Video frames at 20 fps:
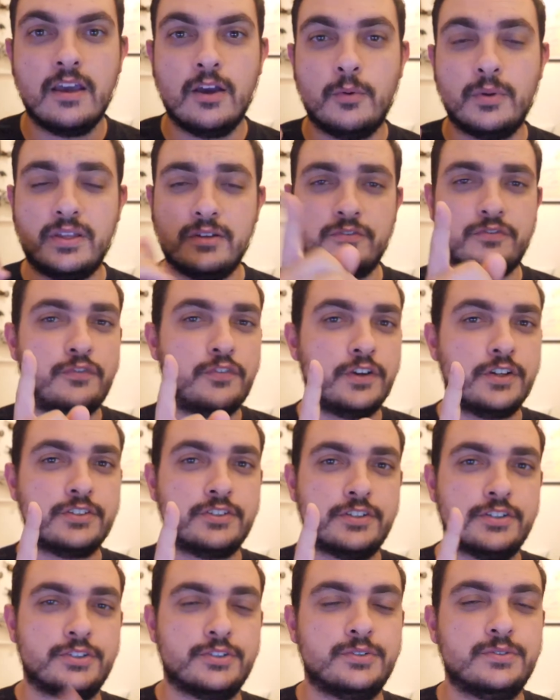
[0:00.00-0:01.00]
Without
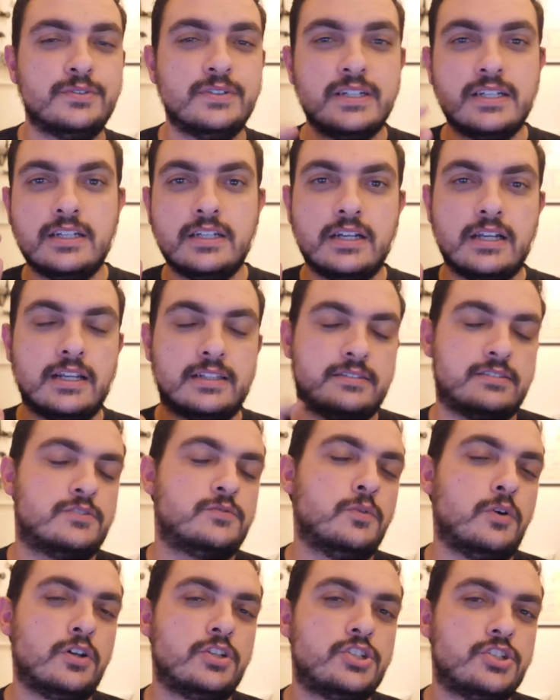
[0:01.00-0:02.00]
further ado, let us
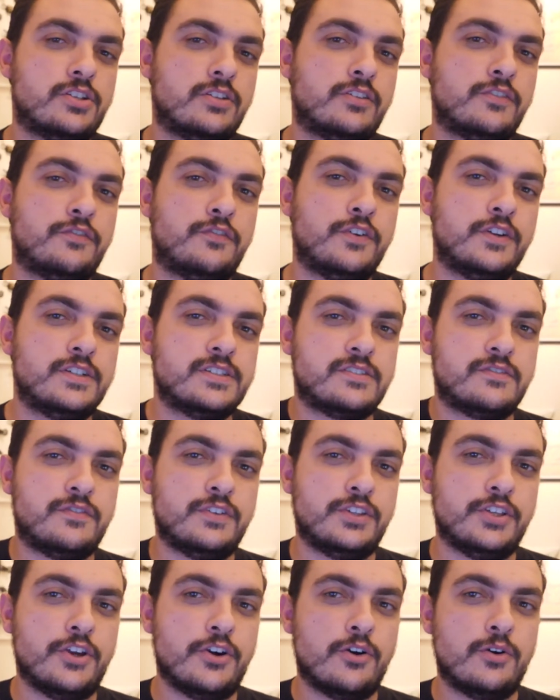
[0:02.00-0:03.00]
watch the first
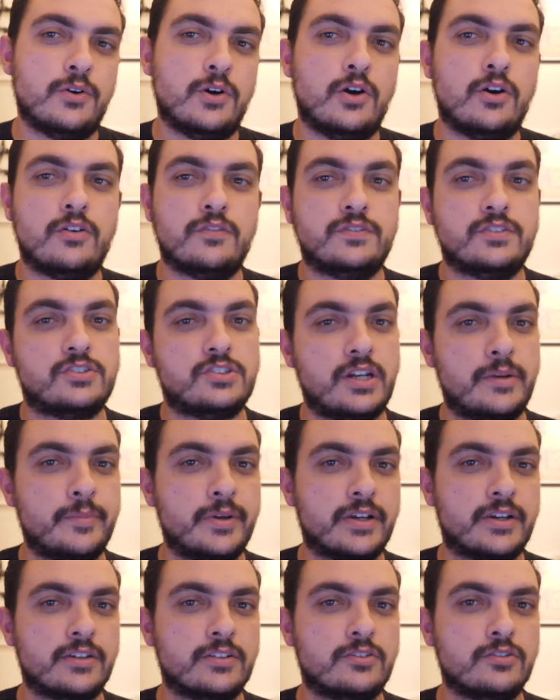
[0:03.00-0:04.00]
video of the
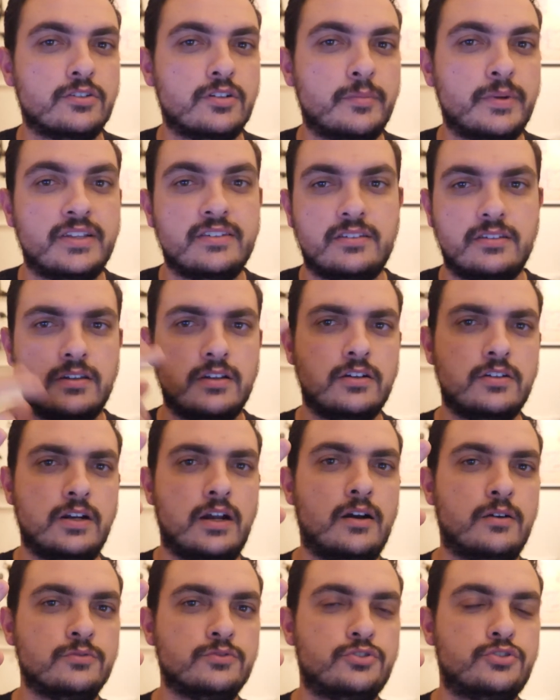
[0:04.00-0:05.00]
Try-Maker tournament,
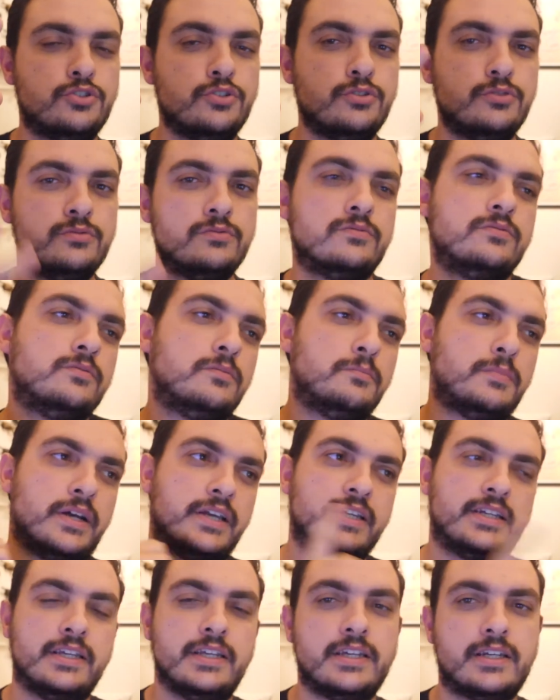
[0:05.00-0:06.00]
round 2
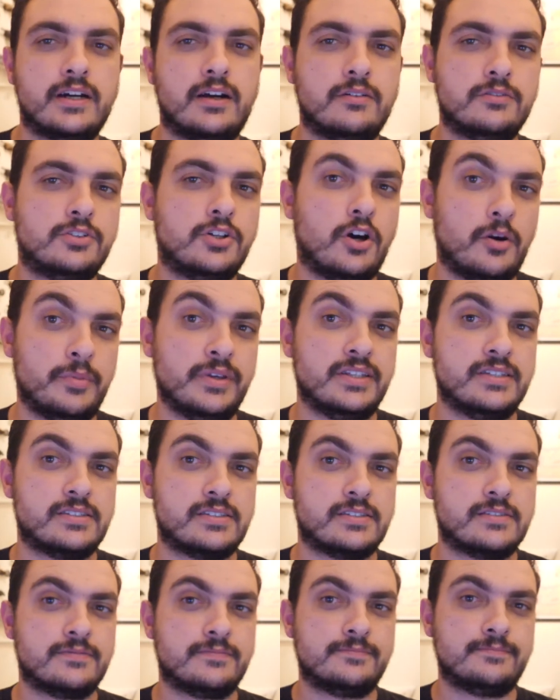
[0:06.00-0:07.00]
by Geek Out Hobbies.